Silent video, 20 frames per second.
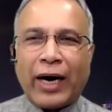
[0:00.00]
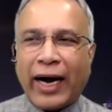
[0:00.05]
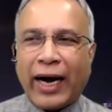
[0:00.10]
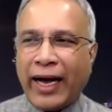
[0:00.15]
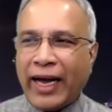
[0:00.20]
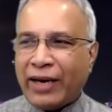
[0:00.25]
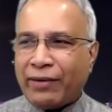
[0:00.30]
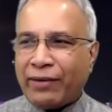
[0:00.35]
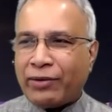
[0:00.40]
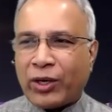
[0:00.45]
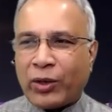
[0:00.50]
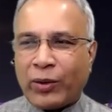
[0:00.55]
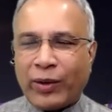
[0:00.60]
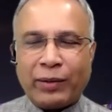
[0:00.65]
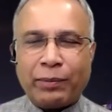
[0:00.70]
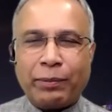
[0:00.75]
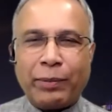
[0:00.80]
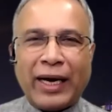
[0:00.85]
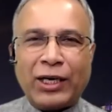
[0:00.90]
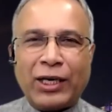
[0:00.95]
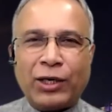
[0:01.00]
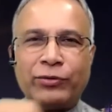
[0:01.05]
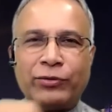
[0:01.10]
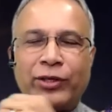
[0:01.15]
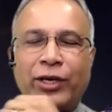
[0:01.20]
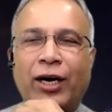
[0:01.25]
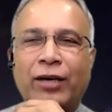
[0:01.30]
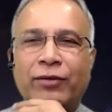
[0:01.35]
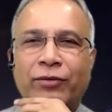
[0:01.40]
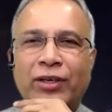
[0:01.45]
I have a quick back of
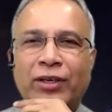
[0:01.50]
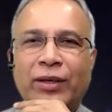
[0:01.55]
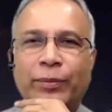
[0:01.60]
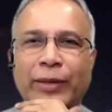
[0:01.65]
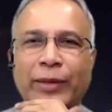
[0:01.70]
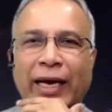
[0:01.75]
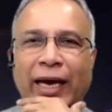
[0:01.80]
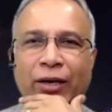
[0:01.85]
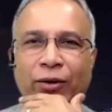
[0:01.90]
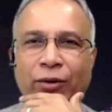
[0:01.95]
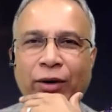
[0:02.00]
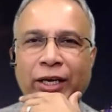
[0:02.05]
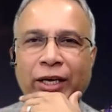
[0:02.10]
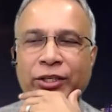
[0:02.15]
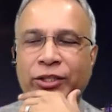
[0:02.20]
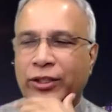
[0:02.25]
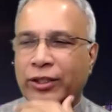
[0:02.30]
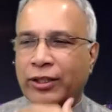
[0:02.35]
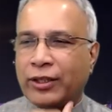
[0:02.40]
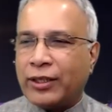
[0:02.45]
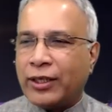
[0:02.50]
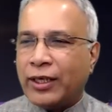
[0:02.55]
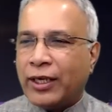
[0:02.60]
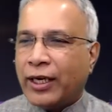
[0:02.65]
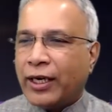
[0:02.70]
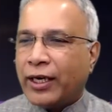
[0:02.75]
the envelope calculation